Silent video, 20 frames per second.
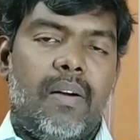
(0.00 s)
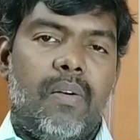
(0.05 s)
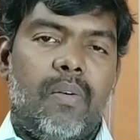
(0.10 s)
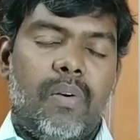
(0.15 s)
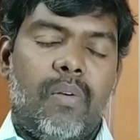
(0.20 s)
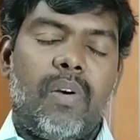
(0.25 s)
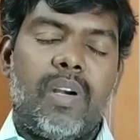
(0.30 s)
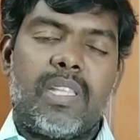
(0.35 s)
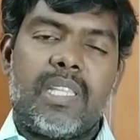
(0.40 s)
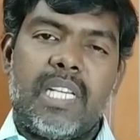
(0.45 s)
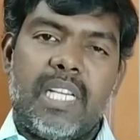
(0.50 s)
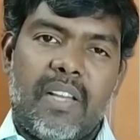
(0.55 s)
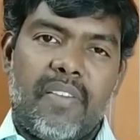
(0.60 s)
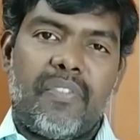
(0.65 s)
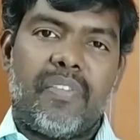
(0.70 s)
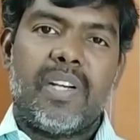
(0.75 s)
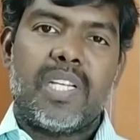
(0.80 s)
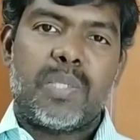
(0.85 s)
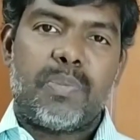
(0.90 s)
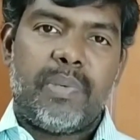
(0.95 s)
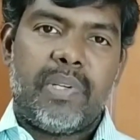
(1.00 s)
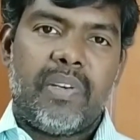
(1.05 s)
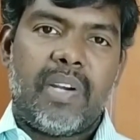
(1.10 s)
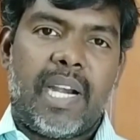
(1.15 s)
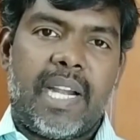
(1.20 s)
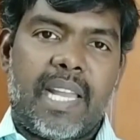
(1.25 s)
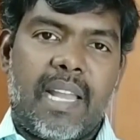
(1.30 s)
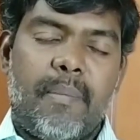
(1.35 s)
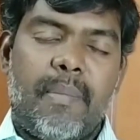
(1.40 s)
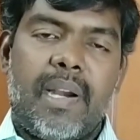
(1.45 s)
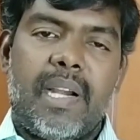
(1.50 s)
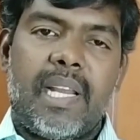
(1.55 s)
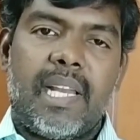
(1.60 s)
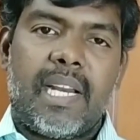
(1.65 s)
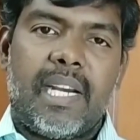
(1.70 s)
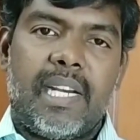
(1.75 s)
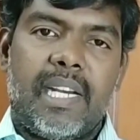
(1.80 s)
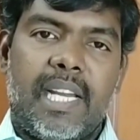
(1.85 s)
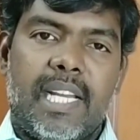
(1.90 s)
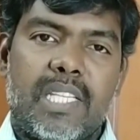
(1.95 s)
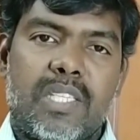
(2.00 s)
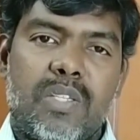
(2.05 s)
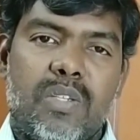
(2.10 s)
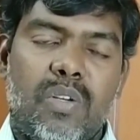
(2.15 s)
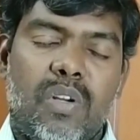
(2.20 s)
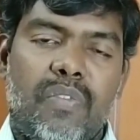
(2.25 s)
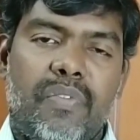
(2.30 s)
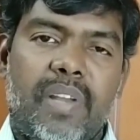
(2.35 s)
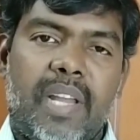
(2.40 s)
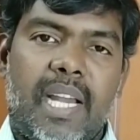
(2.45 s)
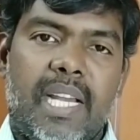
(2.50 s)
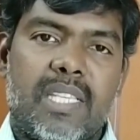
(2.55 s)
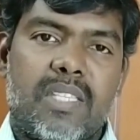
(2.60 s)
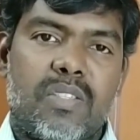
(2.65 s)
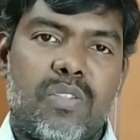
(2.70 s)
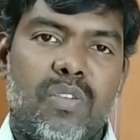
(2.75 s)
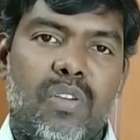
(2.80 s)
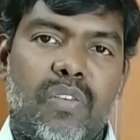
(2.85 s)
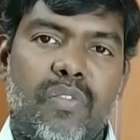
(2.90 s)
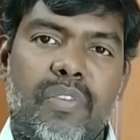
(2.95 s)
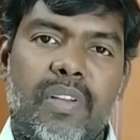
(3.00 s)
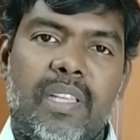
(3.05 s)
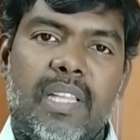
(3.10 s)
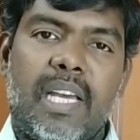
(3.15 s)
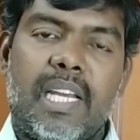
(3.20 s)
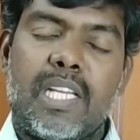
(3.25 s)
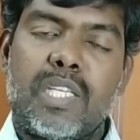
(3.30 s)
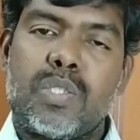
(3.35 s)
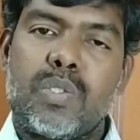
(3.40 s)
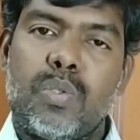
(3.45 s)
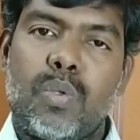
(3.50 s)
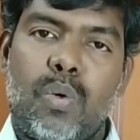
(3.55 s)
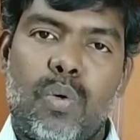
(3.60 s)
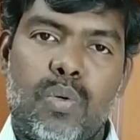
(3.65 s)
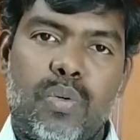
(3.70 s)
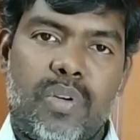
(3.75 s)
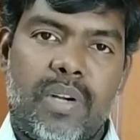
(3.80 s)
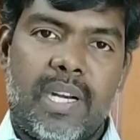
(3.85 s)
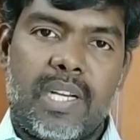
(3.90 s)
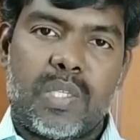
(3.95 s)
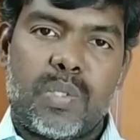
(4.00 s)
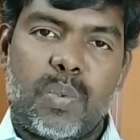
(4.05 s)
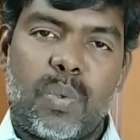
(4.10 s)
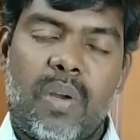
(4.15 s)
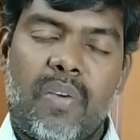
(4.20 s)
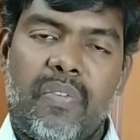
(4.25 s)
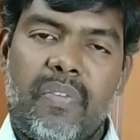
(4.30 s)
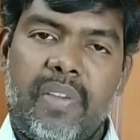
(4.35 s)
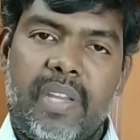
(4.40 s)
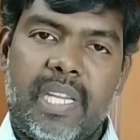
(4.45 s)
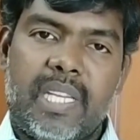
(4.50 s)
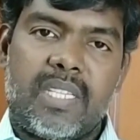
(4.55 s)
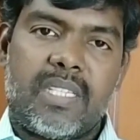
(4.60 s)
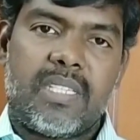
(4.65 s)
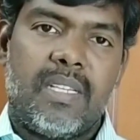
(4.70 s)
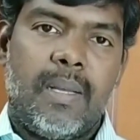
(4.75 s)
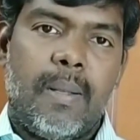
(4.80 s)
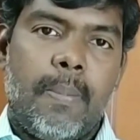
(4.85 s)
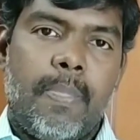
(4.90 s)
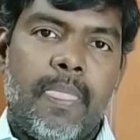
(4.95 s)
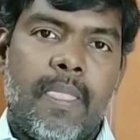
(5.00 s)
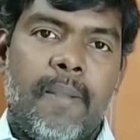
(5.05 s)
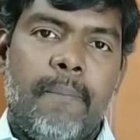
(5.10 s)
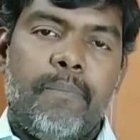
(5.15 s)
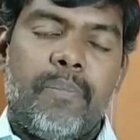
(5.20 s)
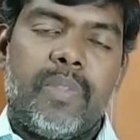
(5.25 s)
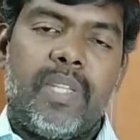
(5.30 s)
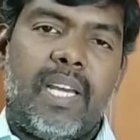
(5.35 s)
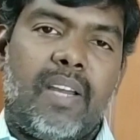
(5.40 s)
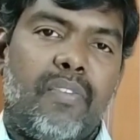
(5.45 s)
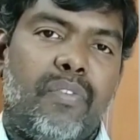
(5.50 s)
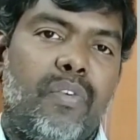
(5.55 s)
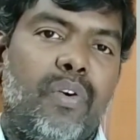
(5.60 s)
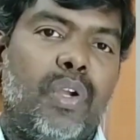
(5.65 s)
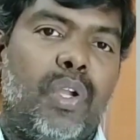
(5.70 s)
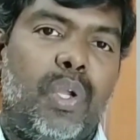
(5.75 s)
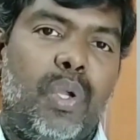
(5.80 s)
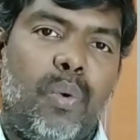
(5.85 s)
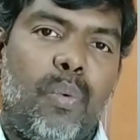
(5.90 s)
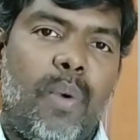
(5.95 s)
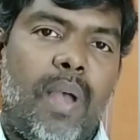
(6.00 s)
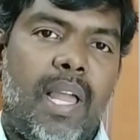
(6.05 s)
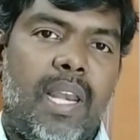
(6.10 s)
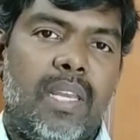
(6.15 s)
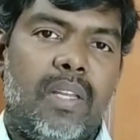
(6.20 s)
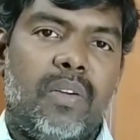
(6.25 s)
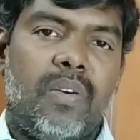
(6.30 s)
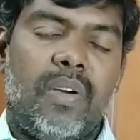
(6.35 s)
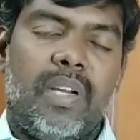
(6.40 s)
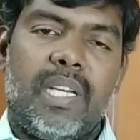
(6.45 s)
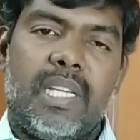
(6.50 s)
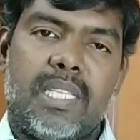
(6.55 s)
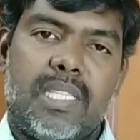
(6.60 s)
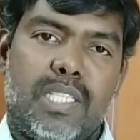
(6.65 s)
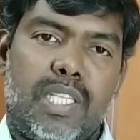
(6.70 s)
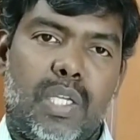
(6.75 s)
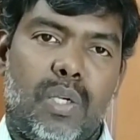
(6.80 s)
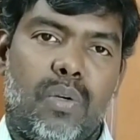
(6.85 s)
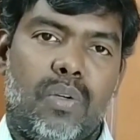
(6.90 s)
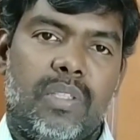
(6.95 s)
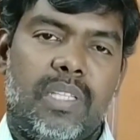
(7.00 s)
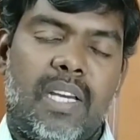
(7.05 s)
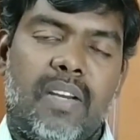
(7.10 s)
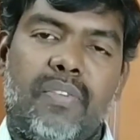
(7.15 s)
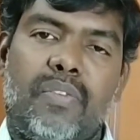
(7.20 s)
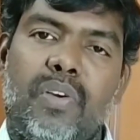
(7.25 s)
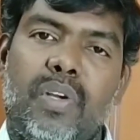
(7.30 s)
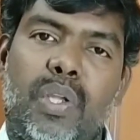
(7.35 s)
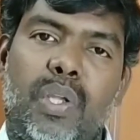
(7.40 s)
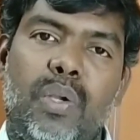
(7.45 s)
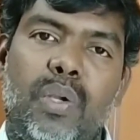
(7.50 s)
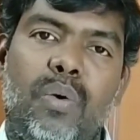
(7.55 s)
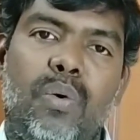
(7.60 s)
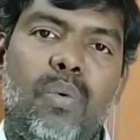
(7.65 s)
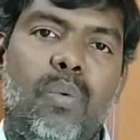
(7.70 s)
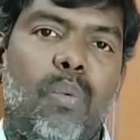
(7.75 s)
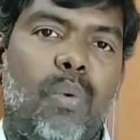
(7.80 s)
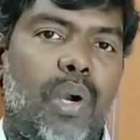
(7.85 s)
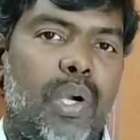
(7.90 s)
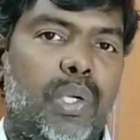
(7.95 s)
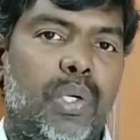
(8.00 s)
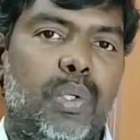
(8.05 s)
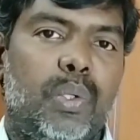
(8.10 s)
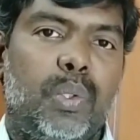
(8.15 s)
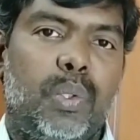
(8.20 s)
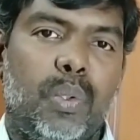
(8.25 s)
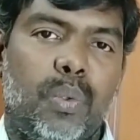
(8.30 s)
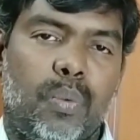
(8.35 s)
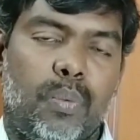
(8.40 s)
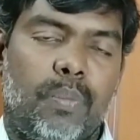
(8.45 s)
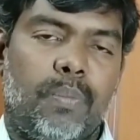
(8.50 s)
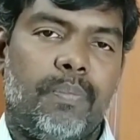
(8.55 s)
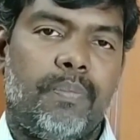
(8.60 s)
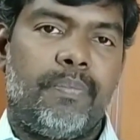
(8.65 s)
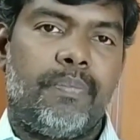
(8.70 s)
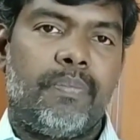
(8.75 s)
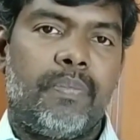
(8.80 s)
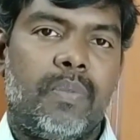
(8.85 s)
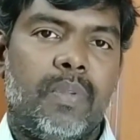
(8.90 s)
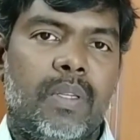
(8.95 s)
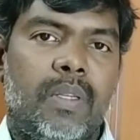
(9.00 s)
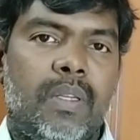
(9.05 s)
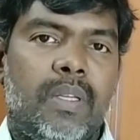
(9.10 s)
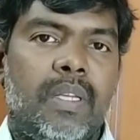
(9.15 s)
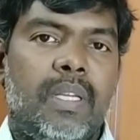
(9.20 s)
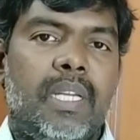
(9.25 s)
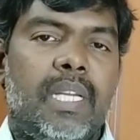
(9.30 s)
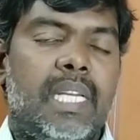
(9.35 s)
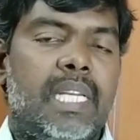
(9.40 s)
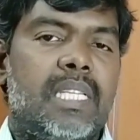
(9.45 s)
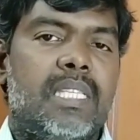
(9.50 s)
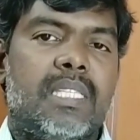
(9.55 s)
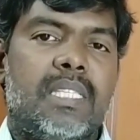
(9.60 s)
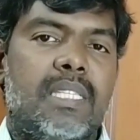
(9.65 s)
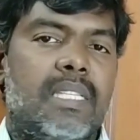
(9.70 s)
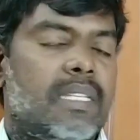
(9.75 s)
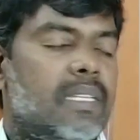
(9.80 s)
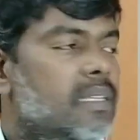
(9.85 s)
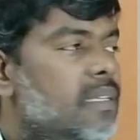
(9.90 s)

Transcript: What is the difference between adiabatic and isentropic? Isentropic, there is no transfer of heat, therefore Q value it is 0, therefore Q 1 to 2 is